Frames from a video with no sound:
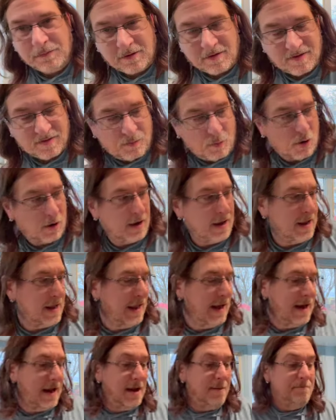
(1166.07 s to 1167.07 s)
this morning
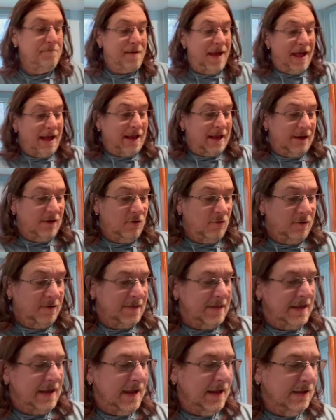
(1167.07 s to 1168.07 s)
getting him back into his
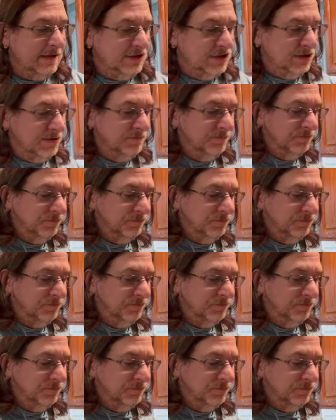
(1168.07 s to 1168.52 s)
cage.